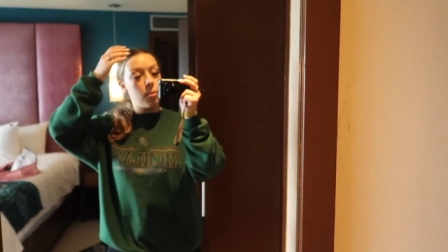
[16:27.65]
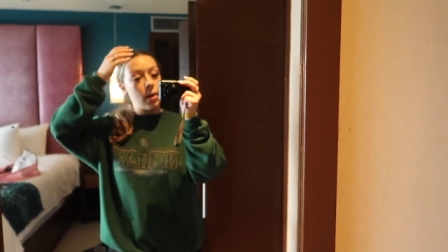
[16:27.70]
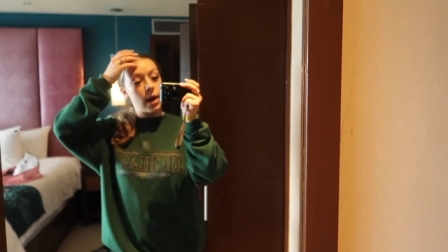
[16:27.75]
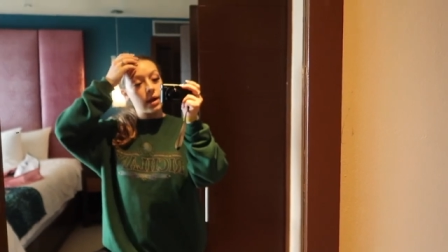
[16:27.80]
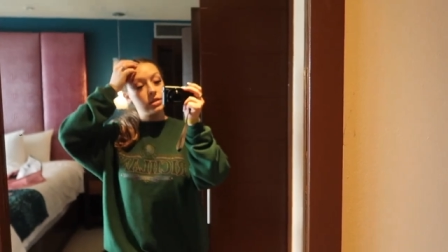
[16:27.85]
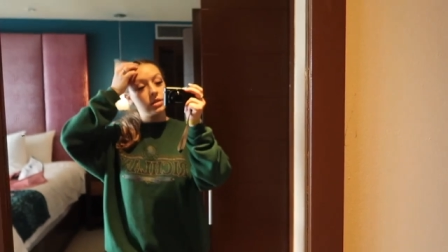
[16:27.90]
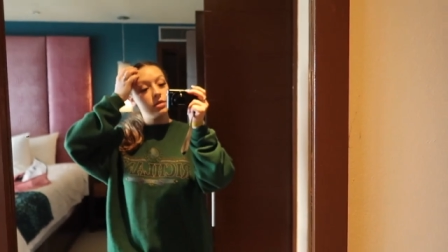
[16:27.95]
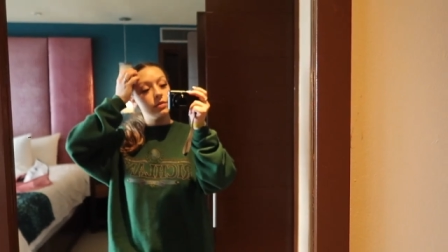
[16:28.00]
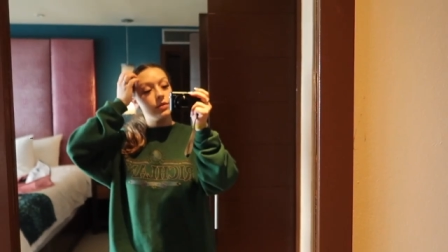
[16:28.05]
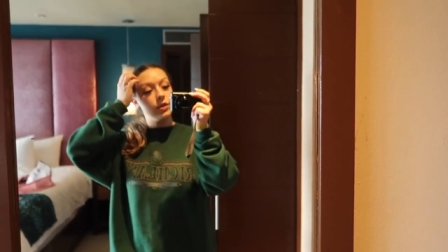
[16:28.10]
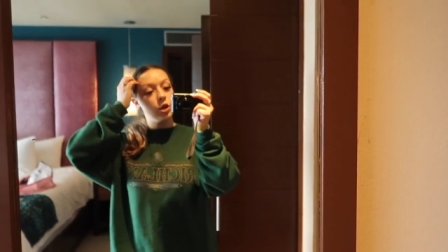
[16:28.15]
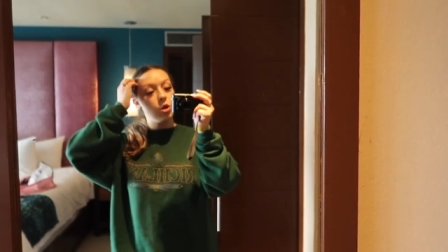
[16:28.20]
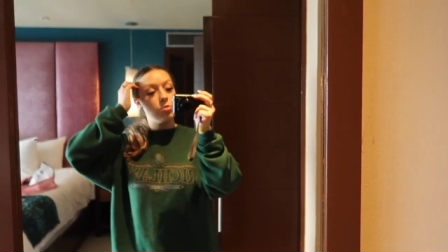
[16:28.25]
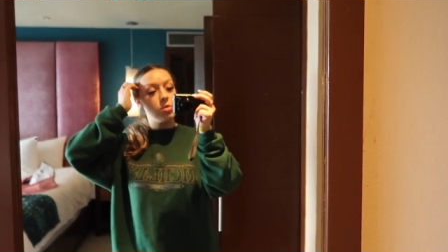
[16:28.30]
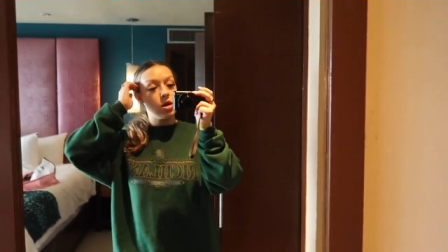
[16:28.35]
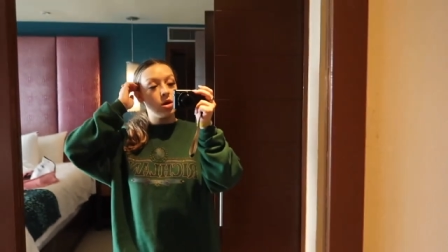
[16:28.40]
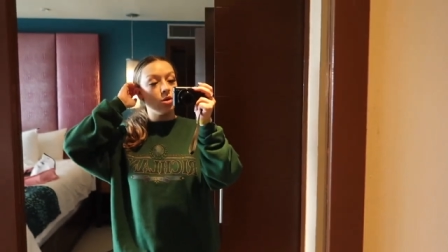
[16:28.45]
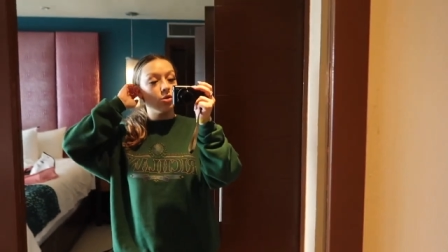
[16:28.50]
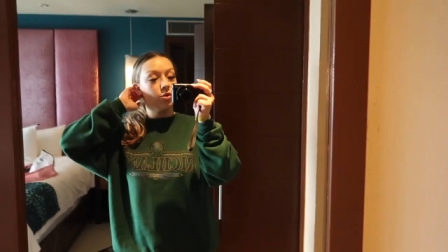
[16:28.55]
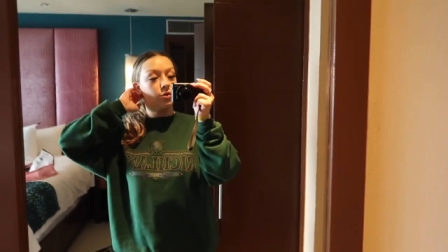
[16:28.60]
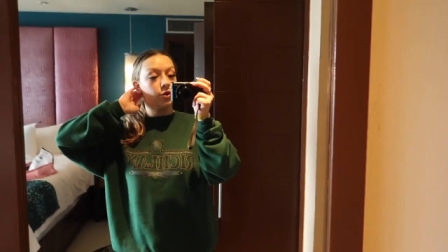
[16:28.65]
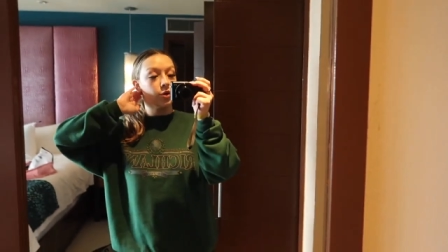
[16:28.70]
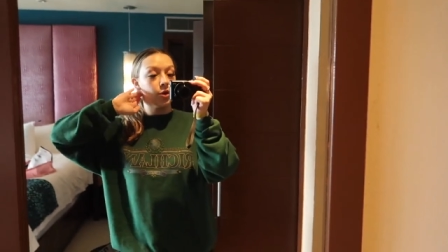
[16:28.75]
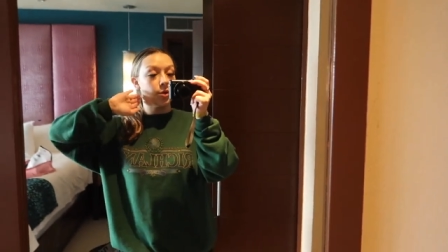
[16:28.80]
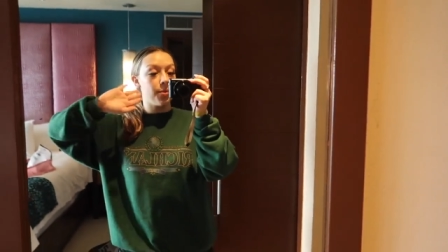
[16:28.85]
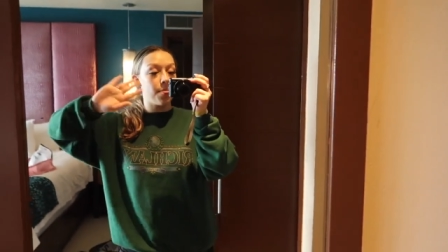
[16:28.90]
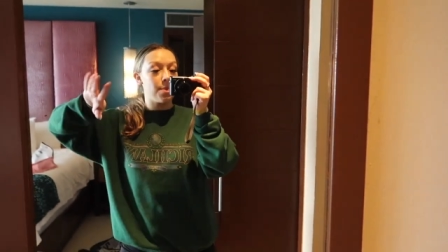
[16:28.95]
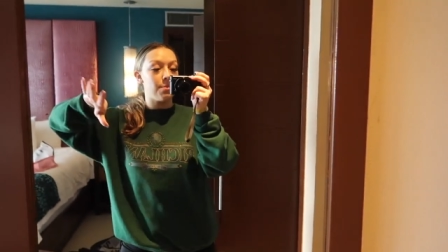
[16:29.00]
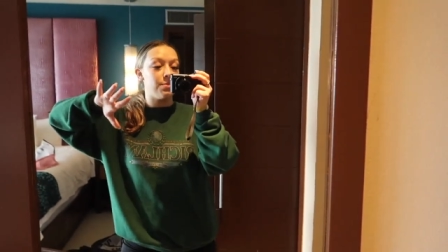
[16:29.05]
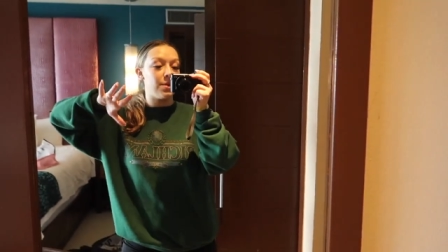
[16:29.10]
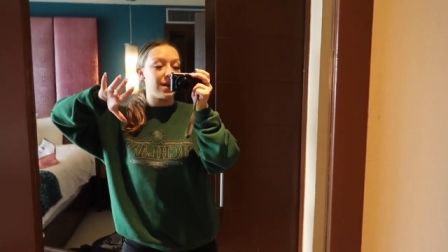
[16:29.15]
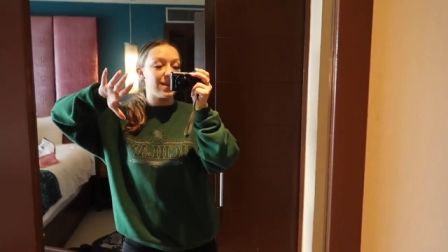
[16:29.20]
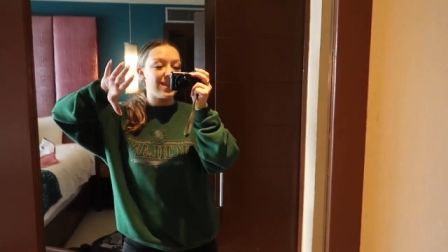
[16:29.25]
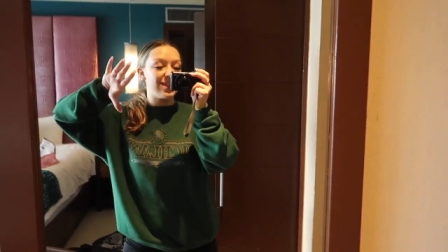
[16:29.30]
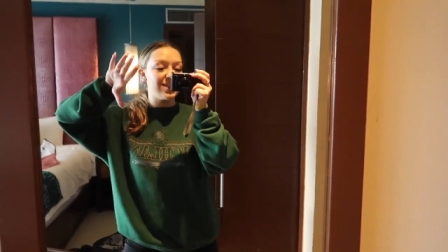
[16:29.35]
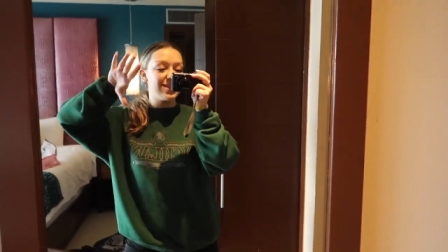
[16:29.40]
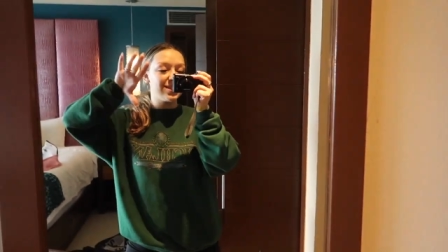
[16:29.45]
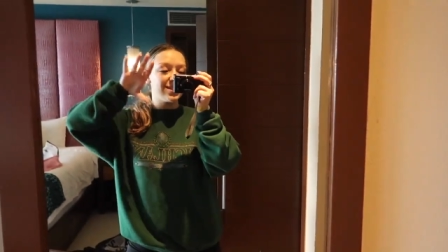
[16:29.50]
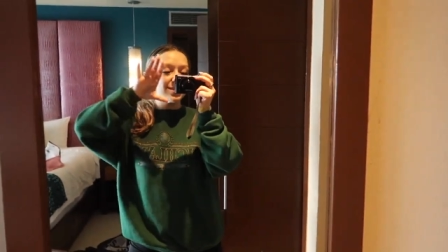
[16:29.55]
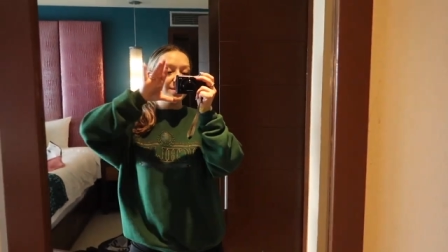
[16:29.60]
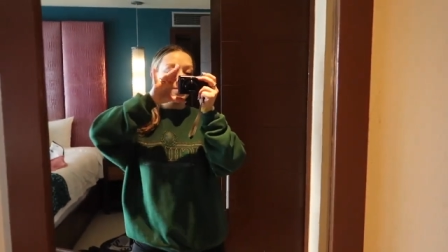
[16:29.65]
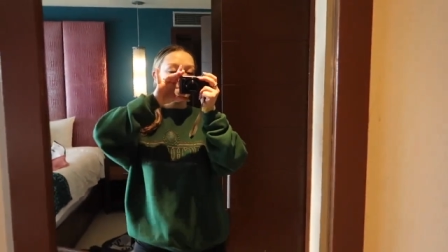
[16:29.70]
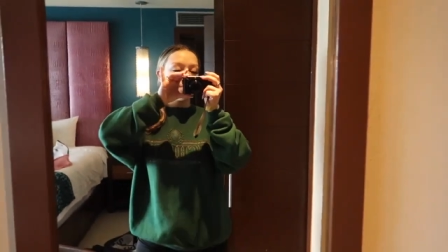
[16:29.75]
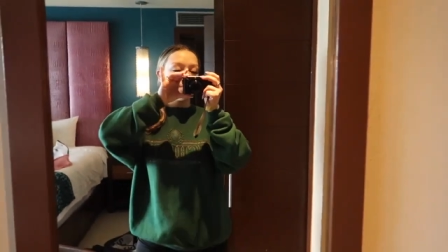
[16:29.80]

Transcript: back to the video being over. Bye guys.